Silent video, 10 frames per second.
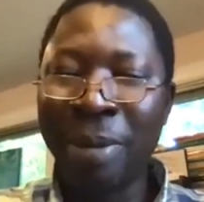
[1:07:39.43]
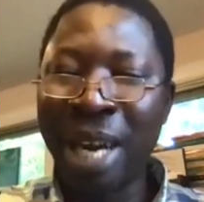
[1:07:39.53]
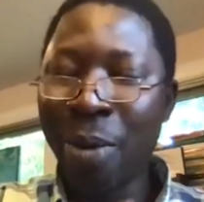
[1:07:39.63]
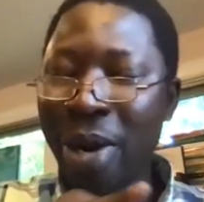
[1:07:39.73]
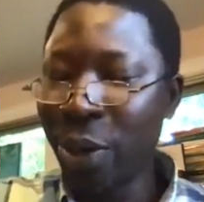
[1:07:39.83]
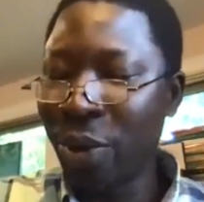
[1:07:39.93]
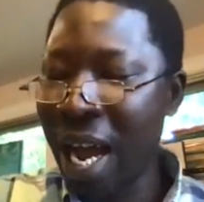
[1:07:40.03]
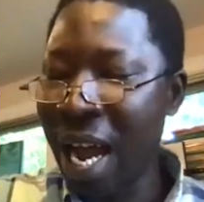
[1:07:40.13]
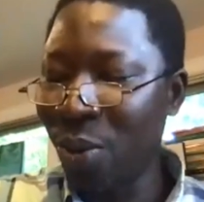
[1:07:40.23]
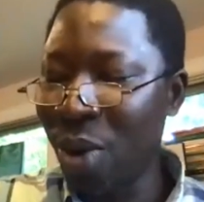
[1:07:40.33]
But I wanted to
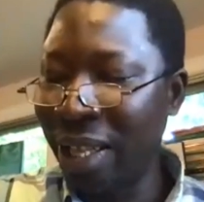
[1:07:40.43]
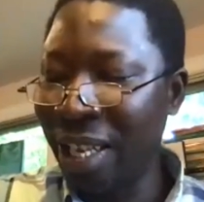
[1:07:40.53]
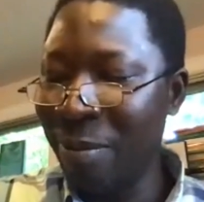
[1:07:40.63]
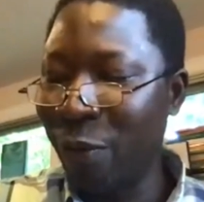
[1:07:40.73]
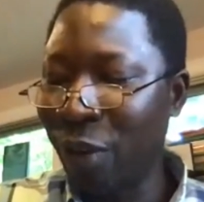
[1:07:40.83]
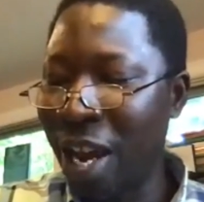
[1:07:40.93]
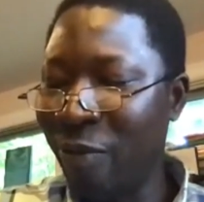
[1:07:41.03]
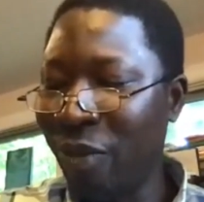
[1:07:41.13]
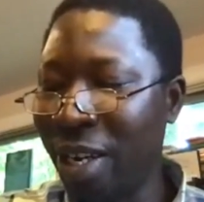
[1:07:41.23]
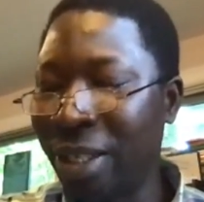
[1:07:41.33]
add one thing before I
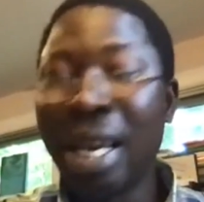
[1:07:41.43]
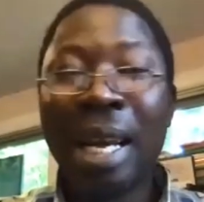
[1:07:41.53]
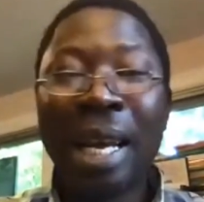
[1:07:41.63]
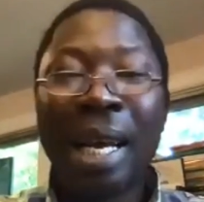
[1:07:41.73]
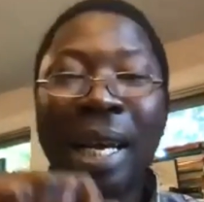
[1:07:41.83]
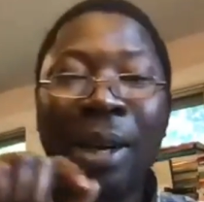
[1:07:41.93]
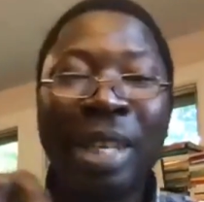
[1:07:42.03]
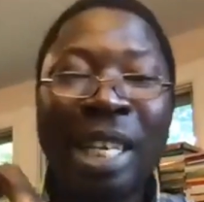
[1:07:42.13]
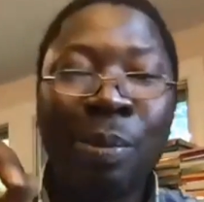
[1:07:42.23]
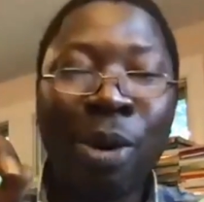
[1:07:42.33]
finish on
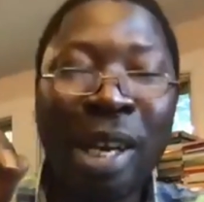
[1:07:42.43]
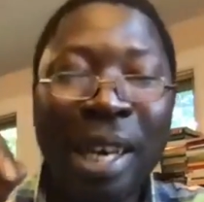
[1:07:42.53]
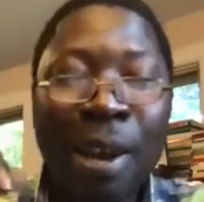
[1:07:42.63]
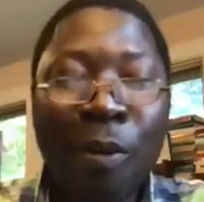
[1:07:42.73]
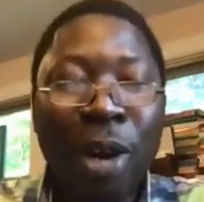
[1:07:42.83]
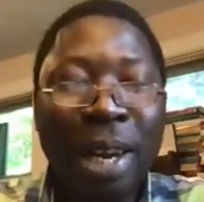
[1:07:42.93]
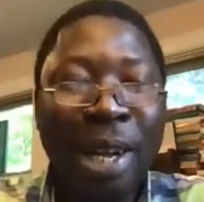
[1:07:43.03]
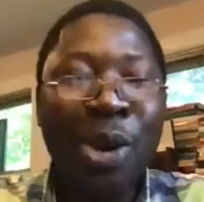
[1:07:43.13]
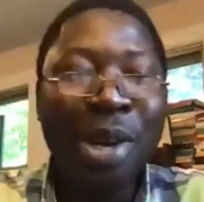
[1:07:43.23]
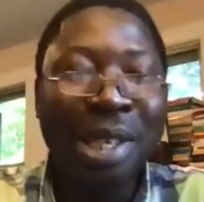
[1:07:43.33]
this point. For
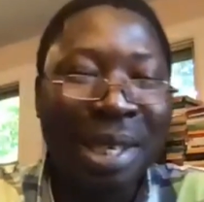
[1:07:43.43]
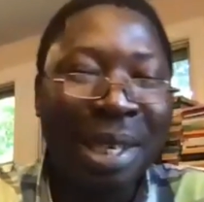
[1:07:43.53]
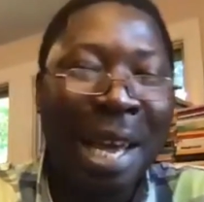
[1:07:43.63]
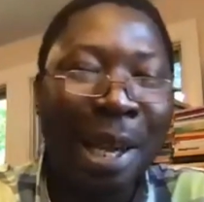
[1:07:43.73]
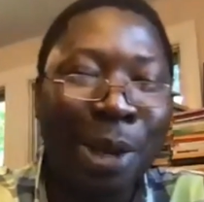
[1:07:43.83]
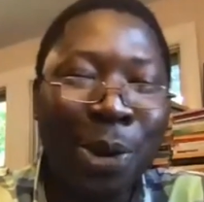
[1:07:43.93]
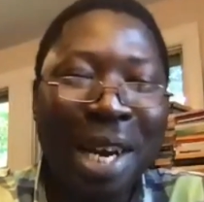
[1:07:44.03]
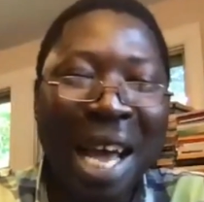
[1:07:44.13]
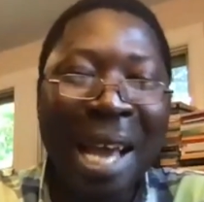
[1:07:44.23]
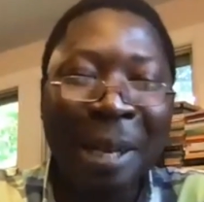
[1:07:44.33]
linguists like you
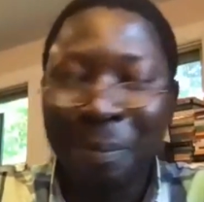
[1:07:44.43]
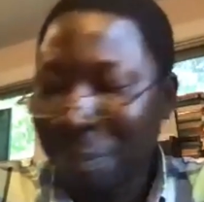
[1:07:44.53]
and I,